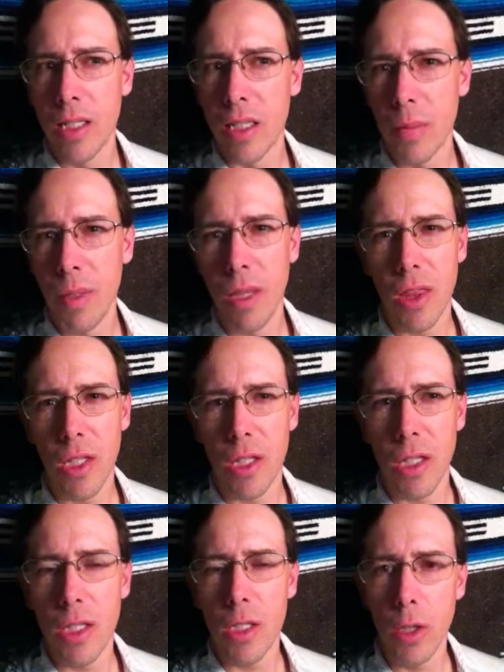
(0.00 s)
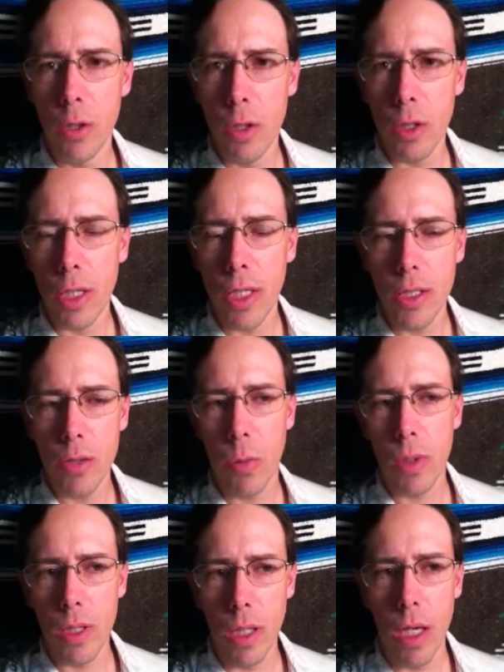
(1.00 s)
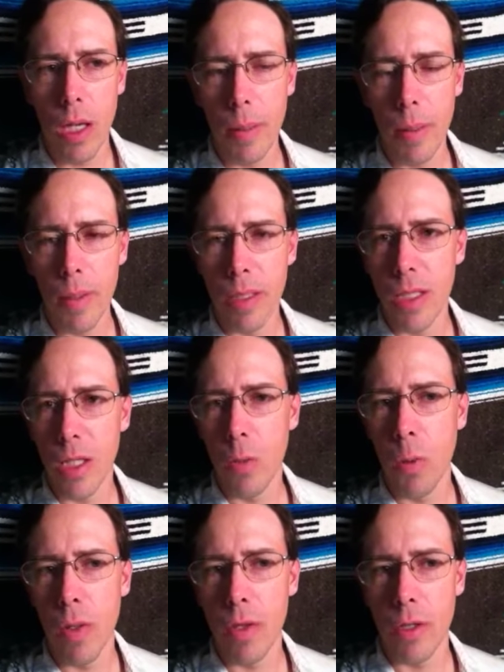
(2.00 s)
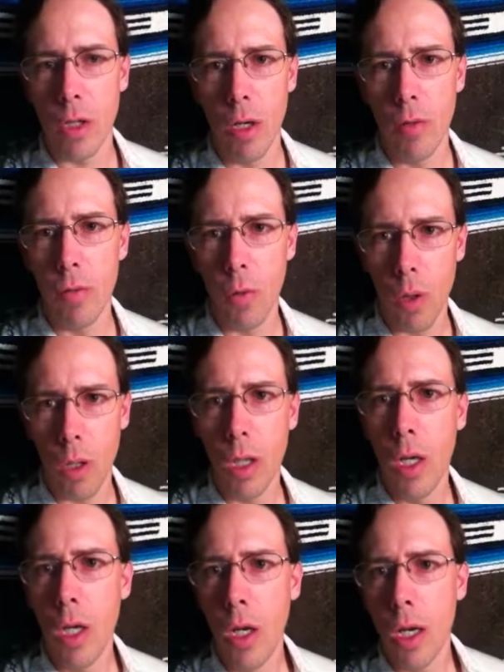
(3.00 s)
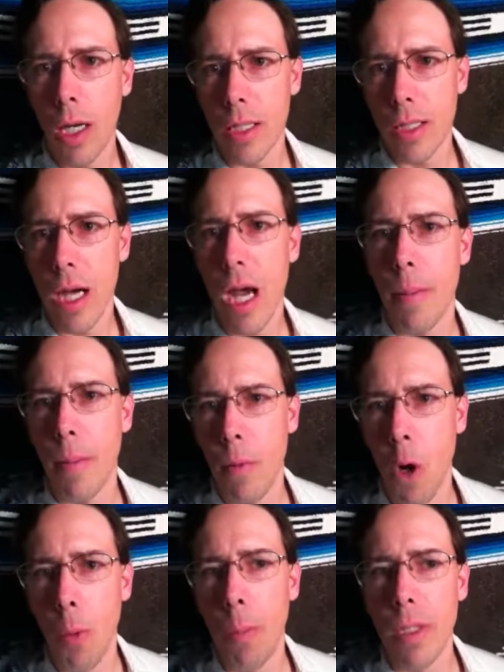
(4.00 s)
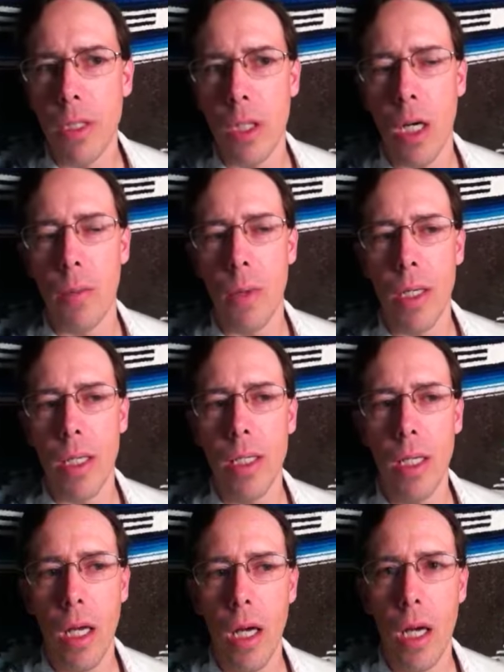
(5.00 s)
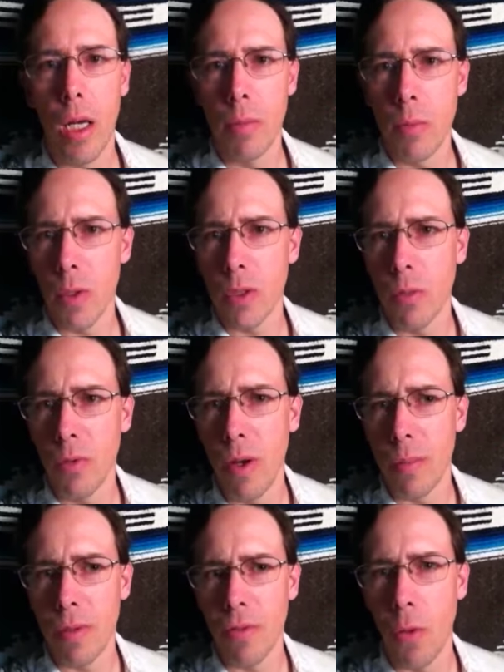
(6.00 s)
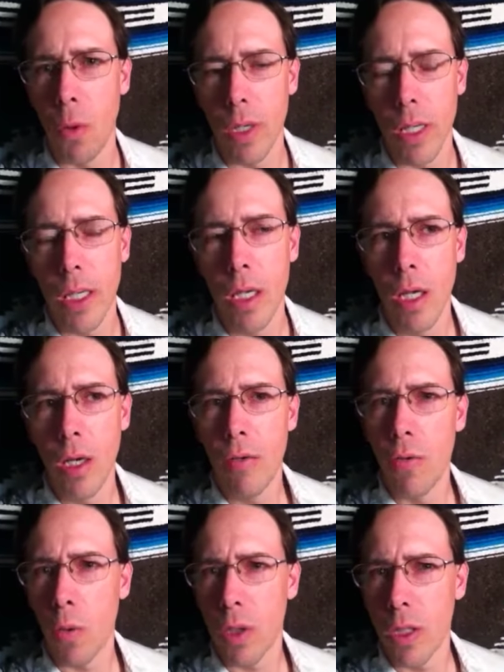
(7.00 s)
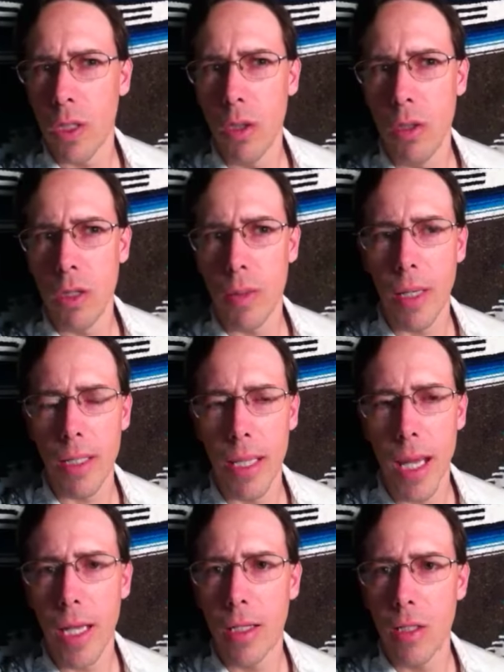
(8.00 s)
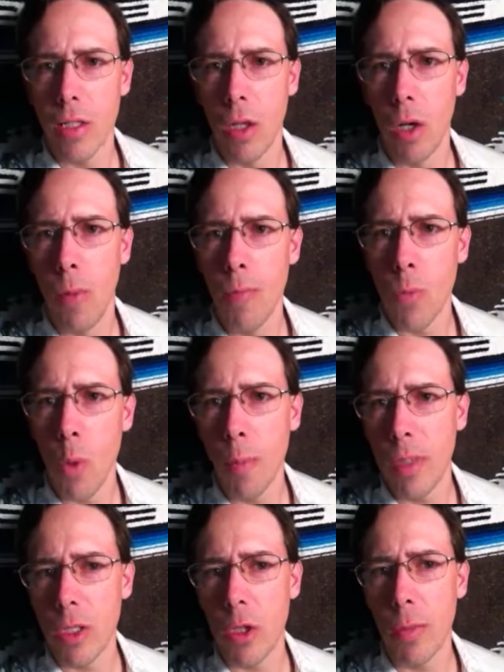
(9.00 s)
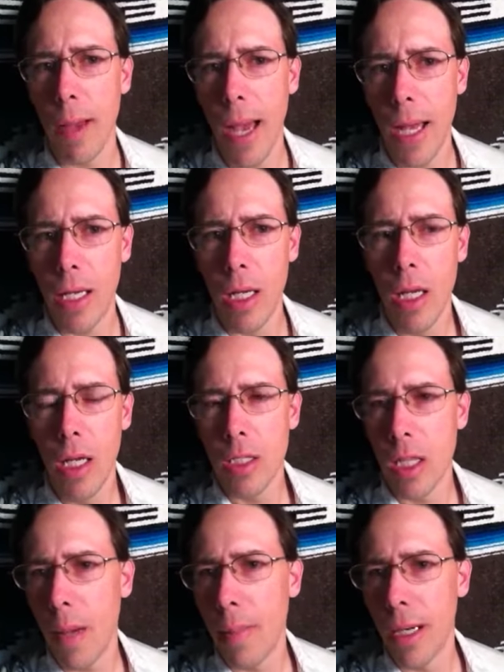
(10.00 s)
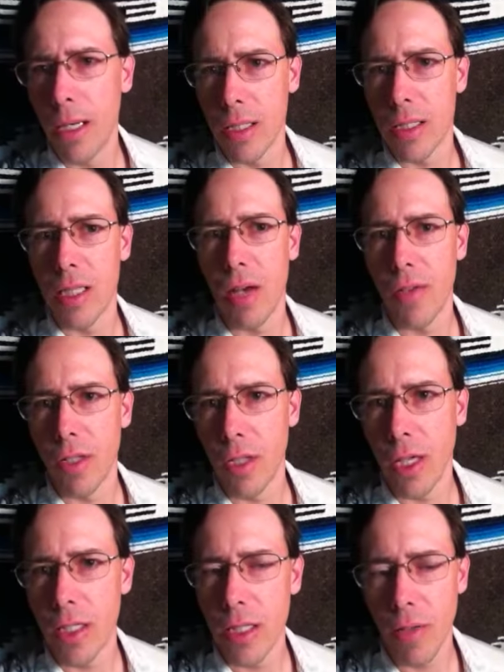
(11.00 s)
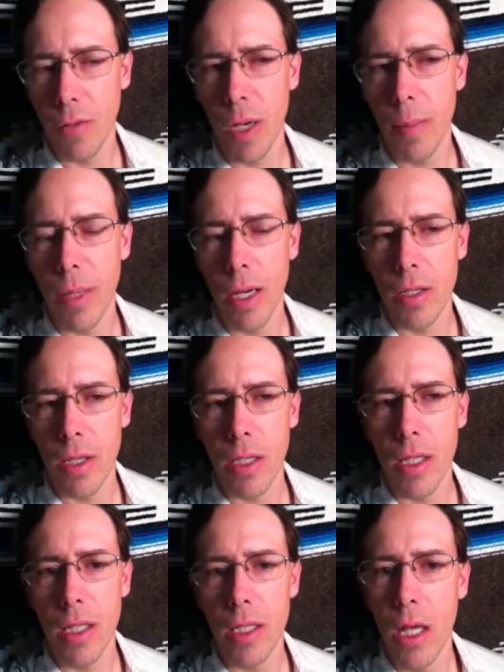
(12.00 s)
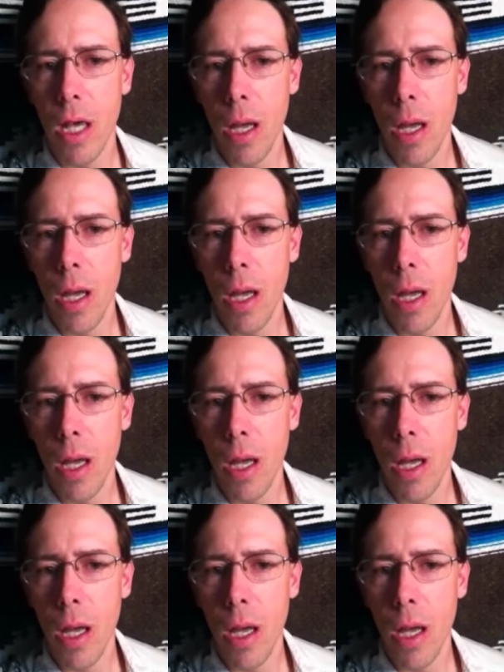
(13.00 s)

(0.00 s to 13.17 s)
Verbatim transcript: It's going to be 32 degrees, what uh, MSN weather's calling for at the time. I'm hoping to start running. Uh, I'm supposed to move up to 40, 42, something like that. So it won't be too bad. It's a lot better than the 7 degrees I've ran a marathon in.